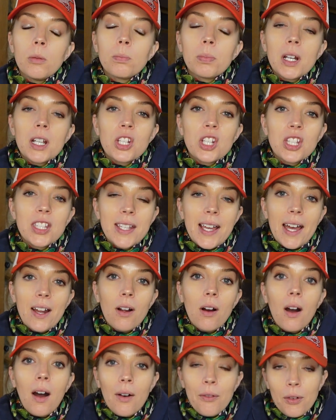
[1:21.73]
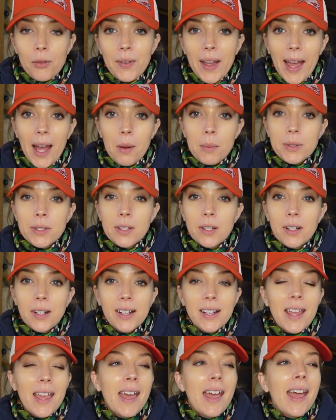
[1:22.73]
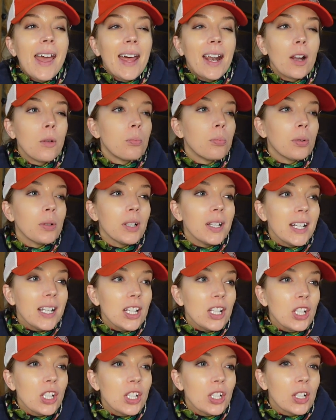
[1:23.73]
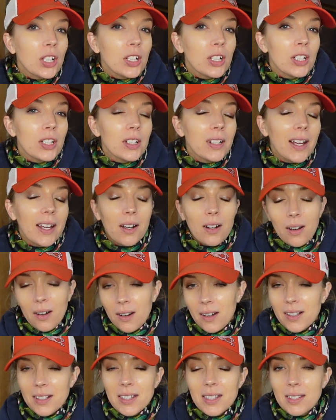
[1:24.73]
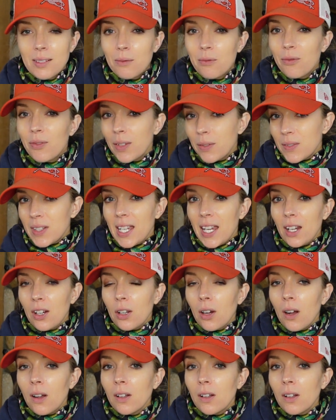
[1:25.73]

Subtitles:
brush set off of Amazon, and I'm pretty sure it cost $15.